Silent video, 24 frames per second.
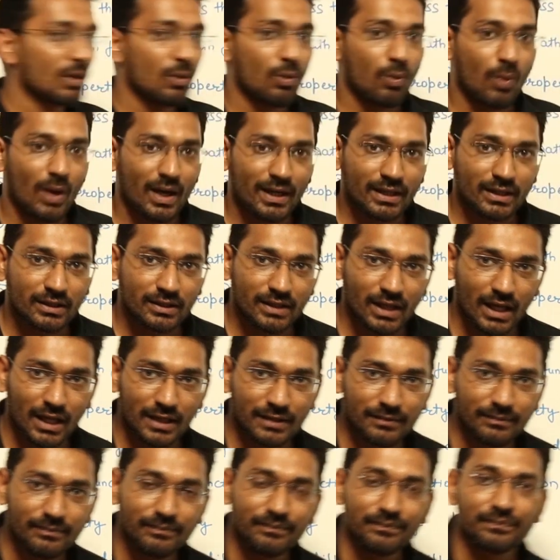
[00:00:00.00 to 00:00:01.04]
work
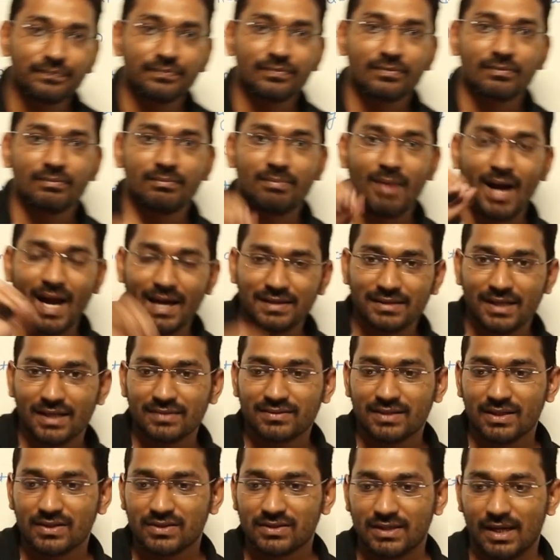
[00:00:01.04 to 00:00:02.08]
done by the
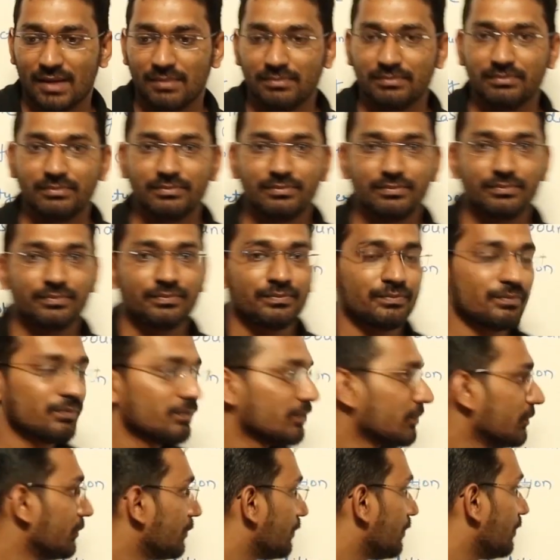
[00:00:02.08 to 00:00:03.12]
system
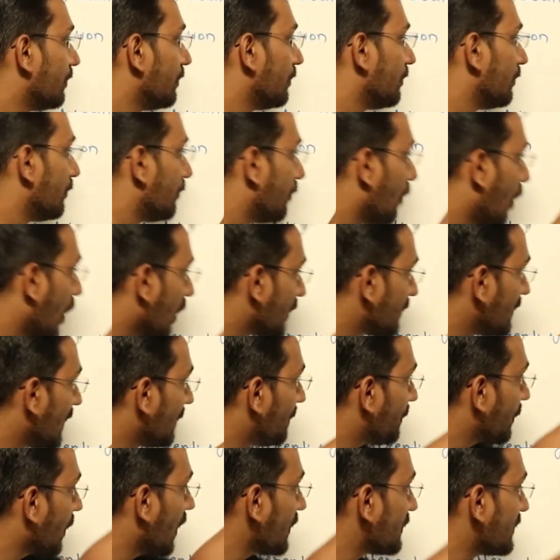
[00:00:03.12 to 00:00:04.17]
for the
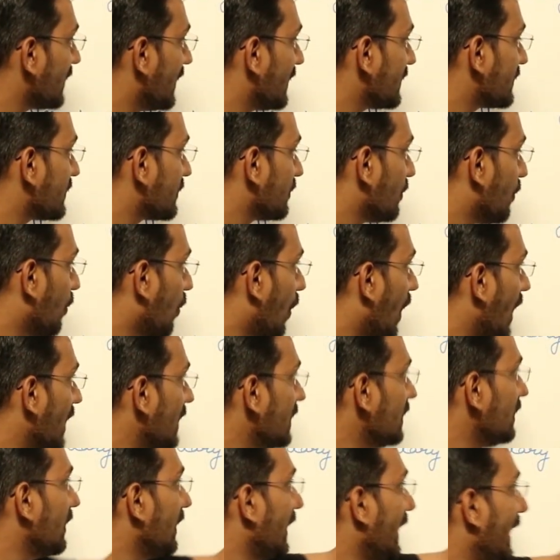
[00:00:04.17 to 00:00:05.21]
process
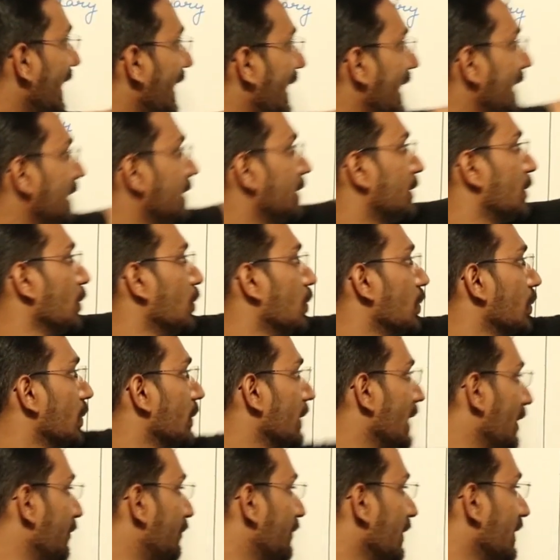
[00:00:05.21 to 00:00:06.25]
1A2
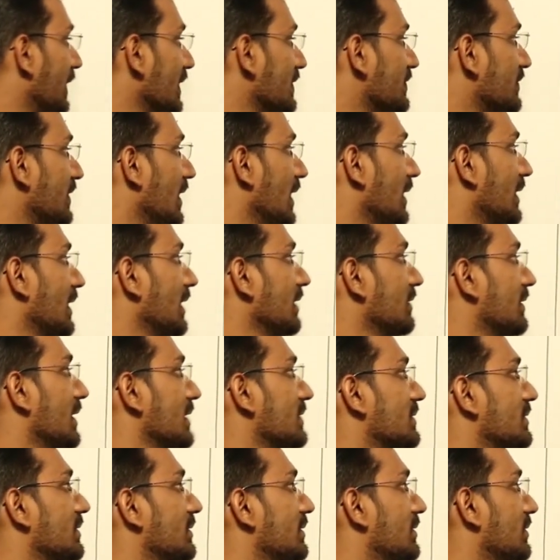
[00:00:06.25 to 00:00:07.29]
if it is taking
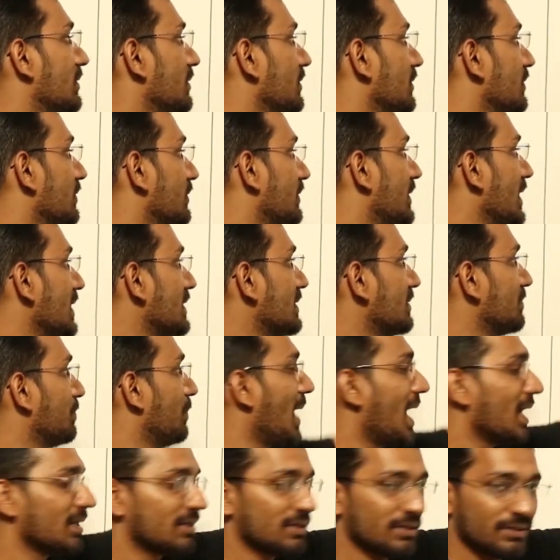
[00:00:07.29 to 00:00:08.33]
this
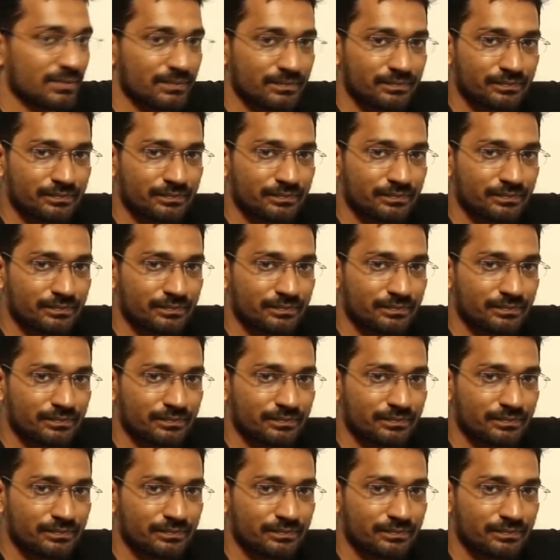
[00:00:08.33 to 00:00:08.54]
path.